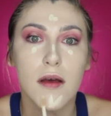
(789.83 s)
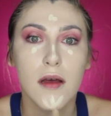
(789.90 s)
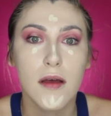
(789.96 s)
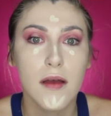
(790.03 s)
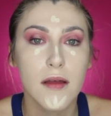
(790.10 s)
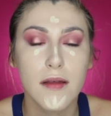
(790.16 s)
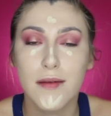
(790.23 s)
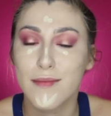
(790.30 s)

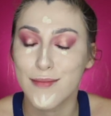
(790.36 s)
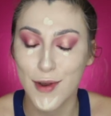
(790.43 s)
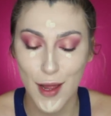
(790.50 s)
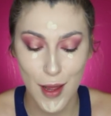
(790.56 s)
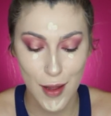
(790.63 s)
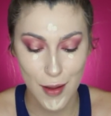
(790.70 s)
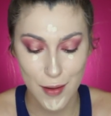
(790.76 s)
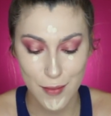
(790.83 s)
I am
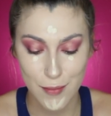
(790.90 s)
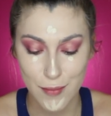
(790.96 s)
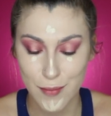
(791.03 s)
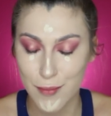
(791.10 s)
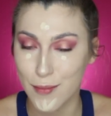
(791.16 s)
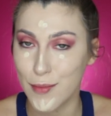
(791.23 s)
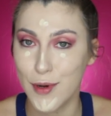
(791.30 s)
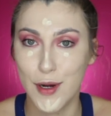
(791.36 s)
not
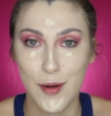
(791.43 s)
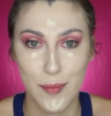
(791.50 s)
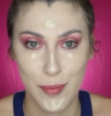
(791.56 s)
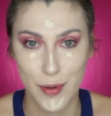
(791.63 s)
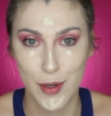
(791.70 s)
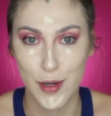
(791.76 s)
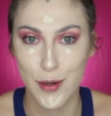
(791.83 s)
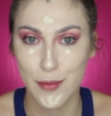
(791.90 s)
a
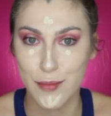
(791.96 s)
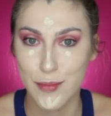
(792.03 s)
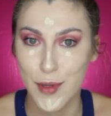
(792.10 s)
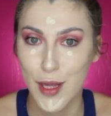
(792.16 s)
pro.